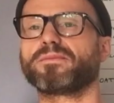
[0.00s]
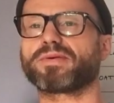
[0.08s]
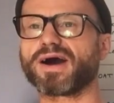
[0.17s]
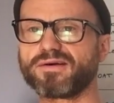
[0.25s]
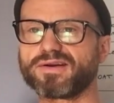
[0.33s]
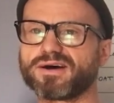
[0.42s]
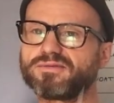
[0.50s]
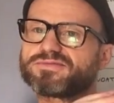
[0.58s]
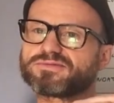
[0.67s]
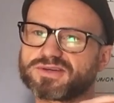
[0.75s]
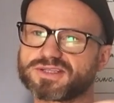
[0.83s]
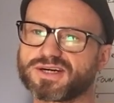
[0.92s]
Parallel,
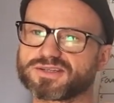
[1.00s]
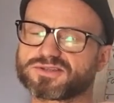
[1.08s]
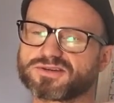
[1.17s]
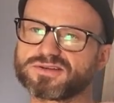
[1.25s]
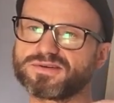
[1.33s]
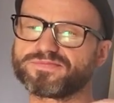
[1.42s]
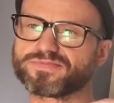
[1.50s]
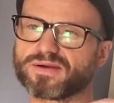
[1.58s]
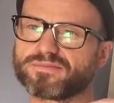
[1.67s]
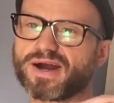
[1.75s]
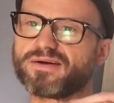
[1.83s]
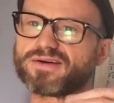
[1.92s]
we've already touched on.
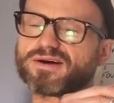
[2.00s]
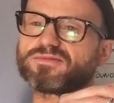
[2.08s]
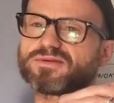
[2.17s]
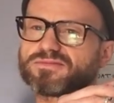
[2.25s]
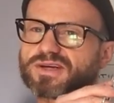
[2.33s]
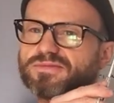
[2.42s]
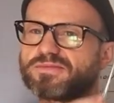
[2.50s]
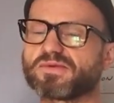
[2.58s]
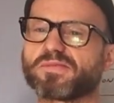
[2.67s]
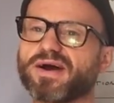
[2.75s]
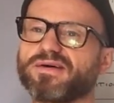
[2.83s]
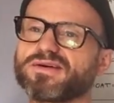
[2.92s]
Parallel, can you remember
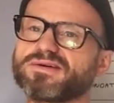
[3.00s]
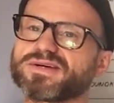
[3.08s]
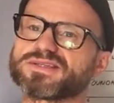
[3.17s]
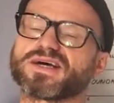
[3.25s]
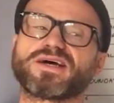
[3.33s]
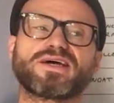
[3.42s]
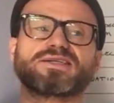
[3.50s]
what parallel is?